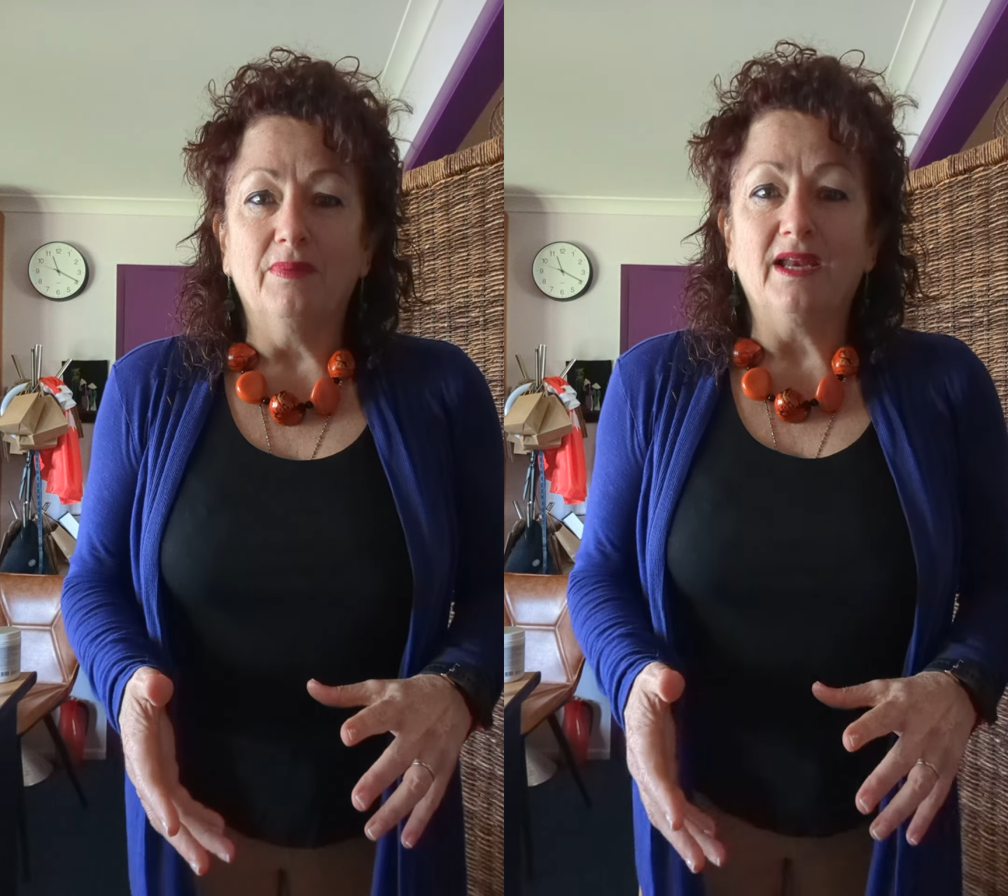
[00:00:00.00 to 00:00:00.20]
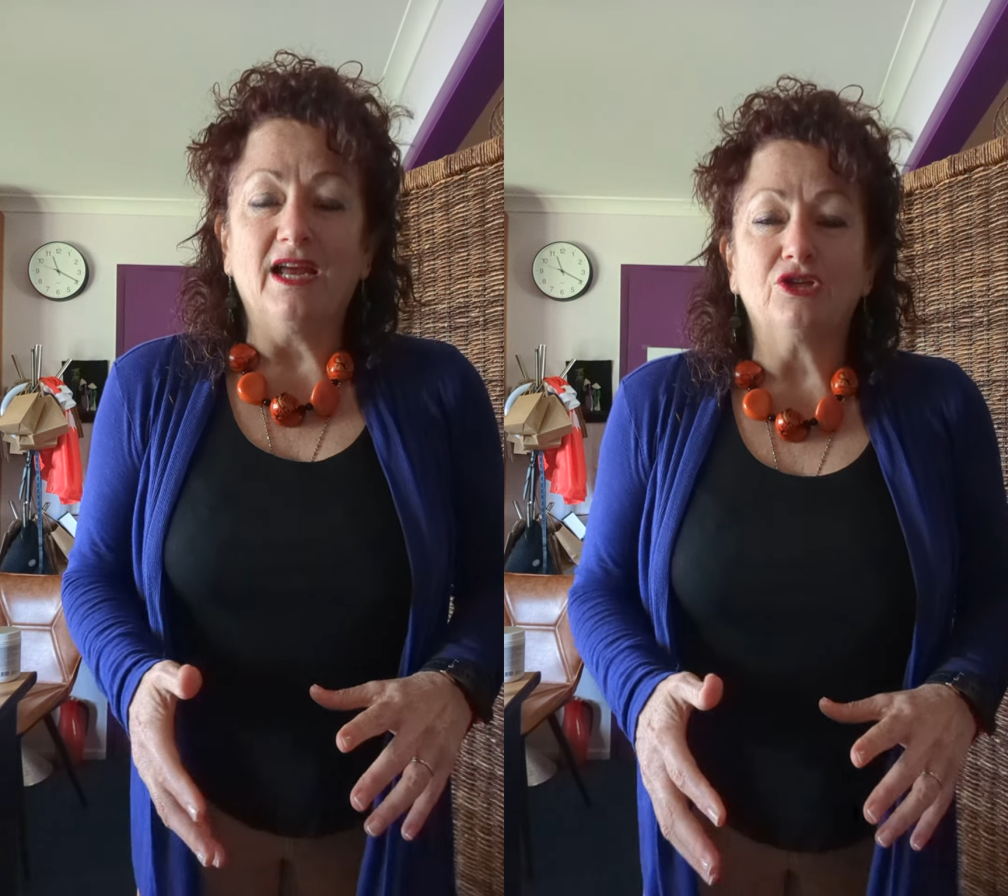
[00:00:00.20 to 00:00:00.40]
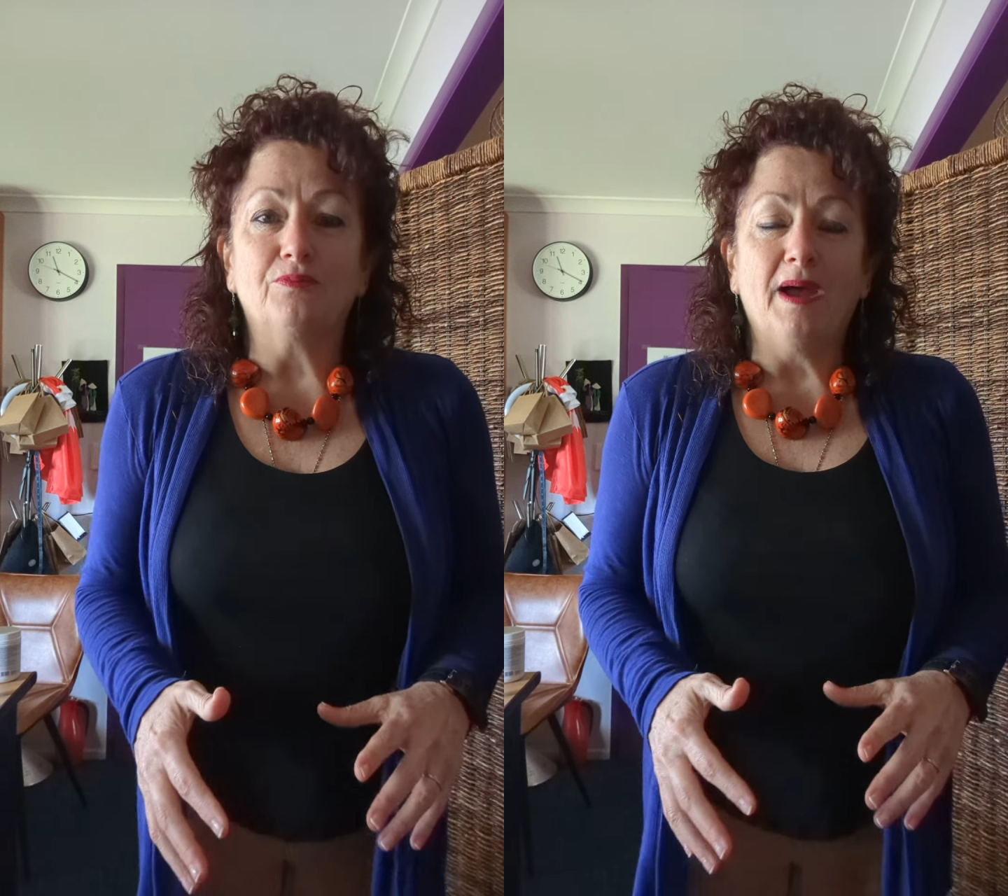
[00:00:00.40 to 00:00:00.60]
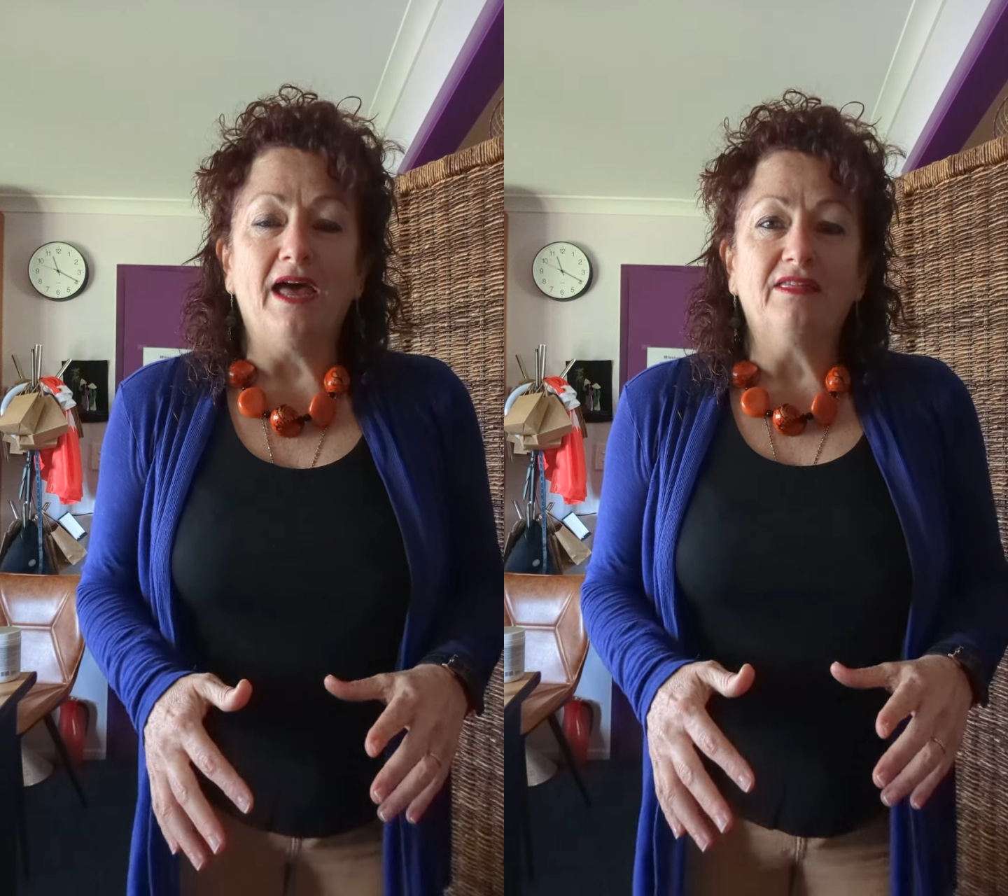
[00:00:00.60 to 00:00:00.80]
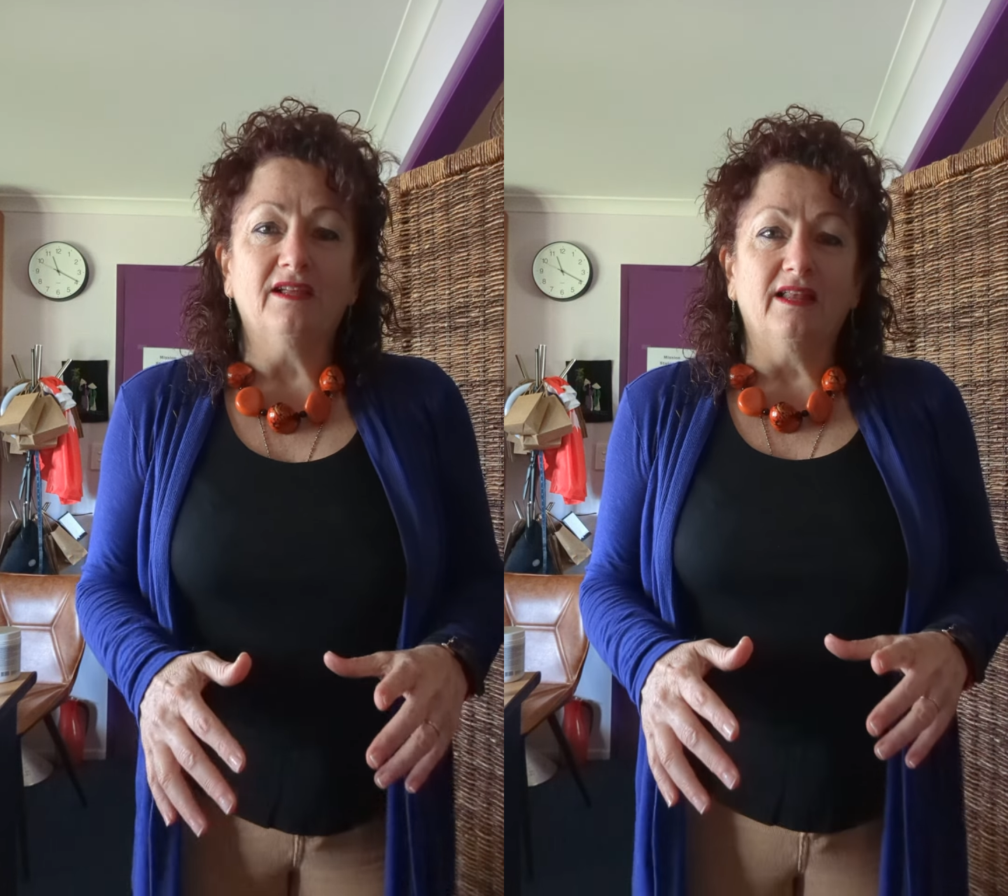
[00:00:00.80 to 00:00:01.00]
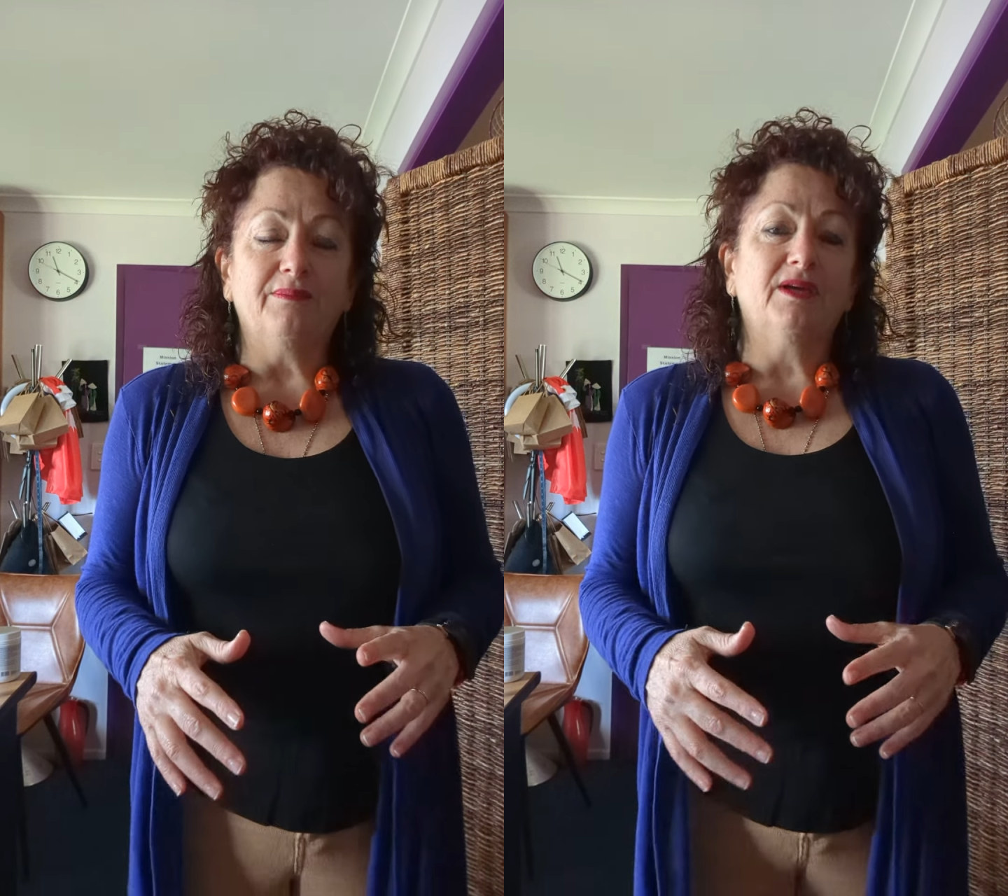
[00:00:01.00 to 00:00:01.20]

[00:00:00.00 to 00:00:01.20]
be naturopathically